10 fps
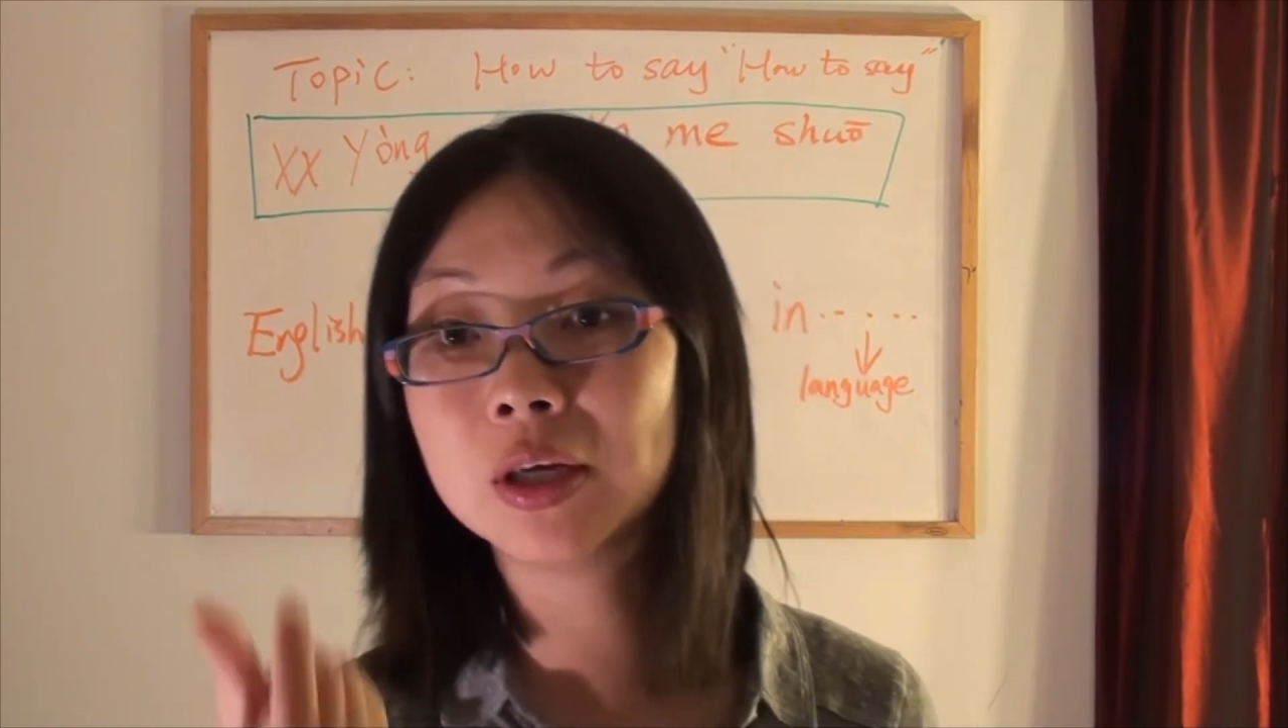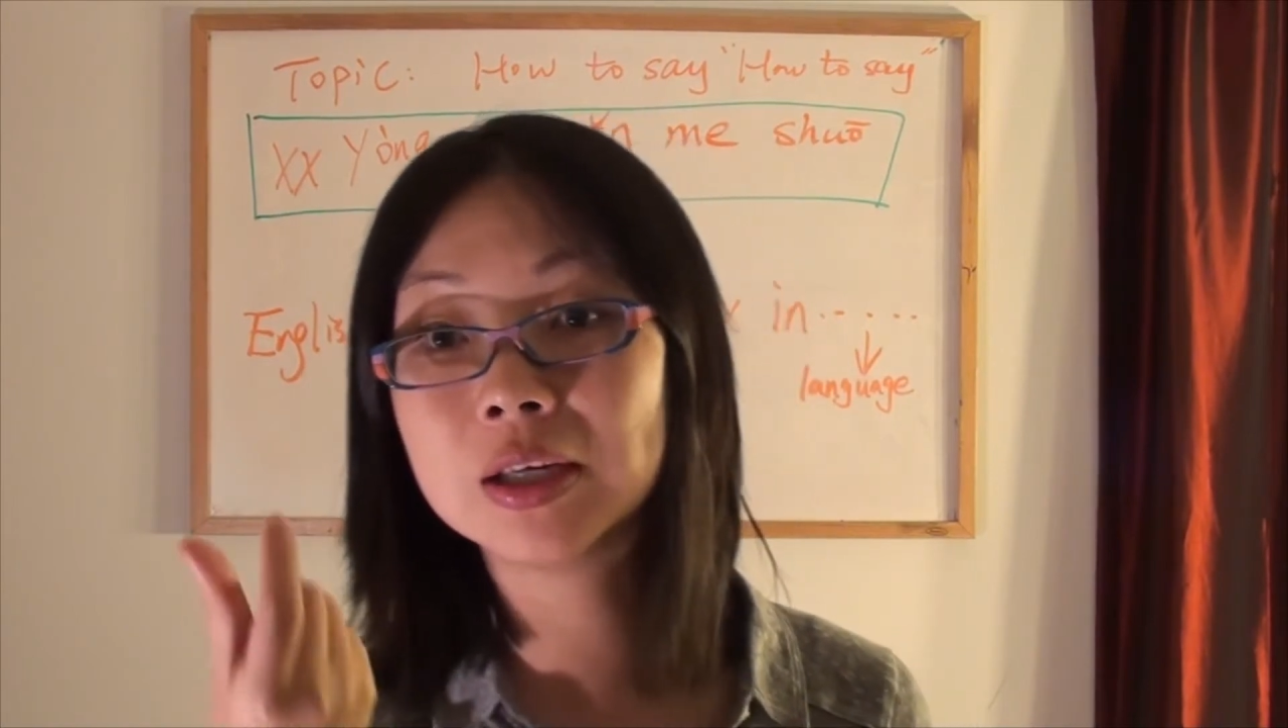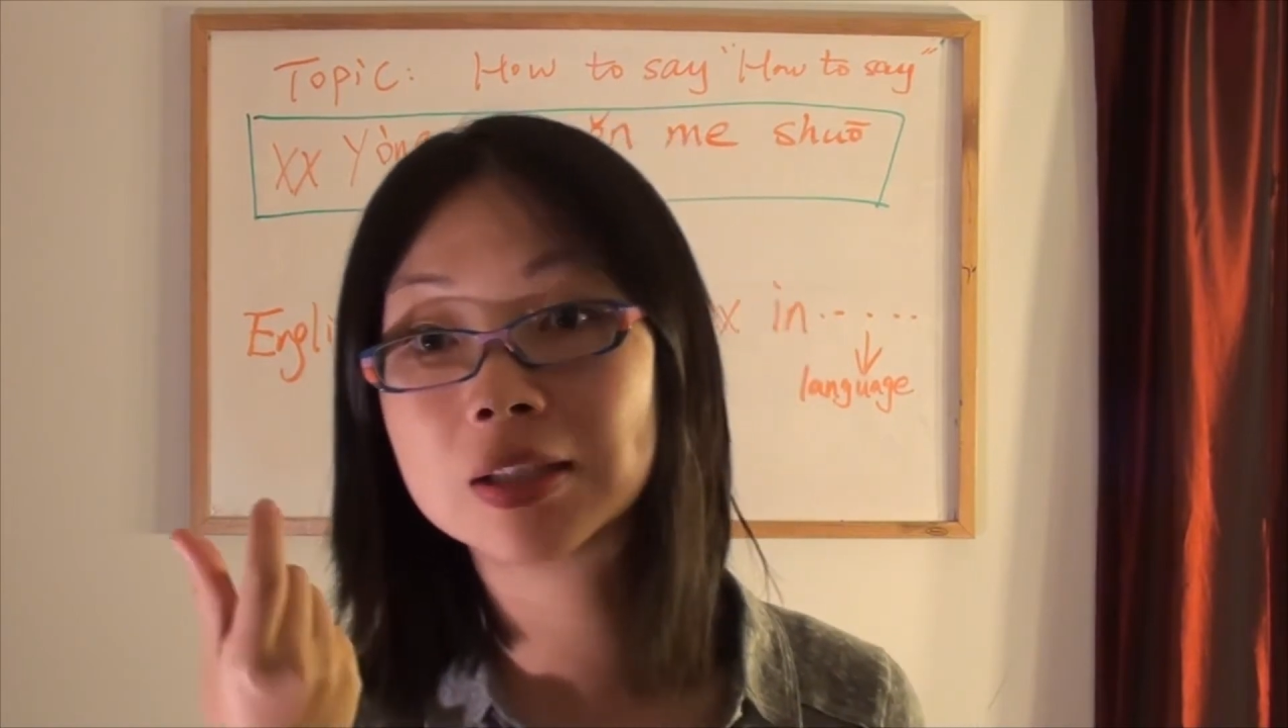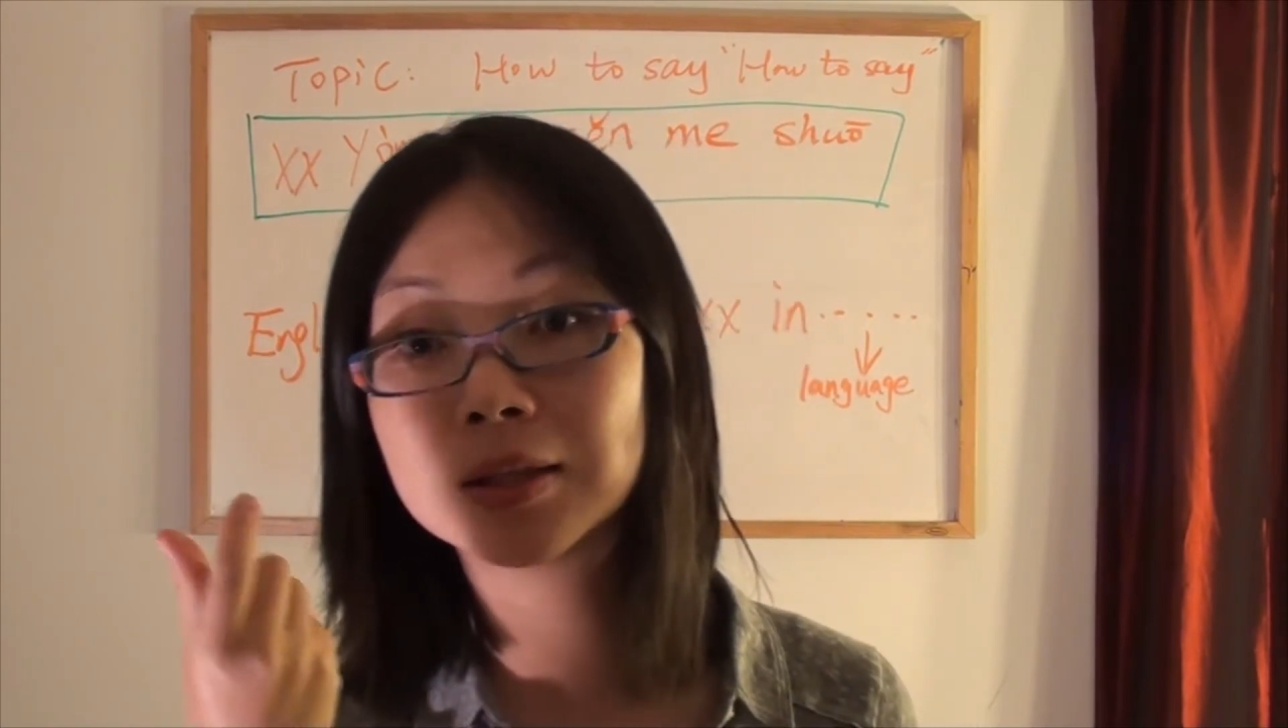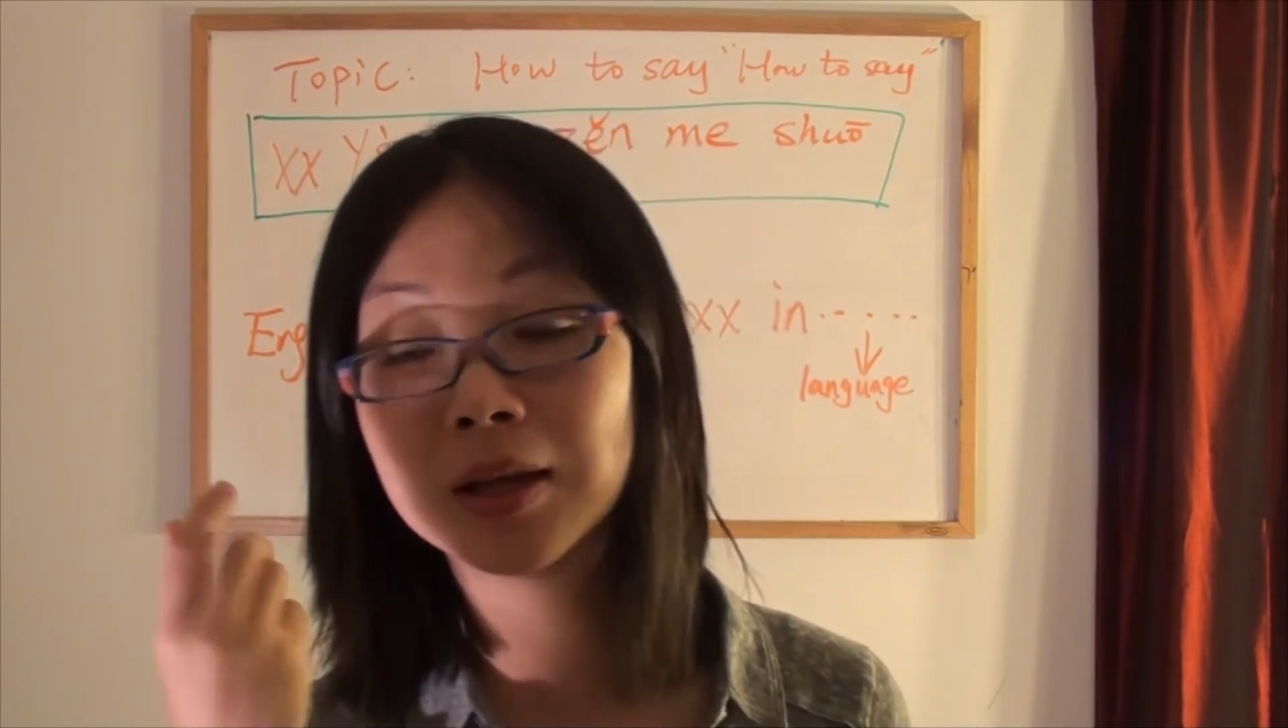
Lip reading: is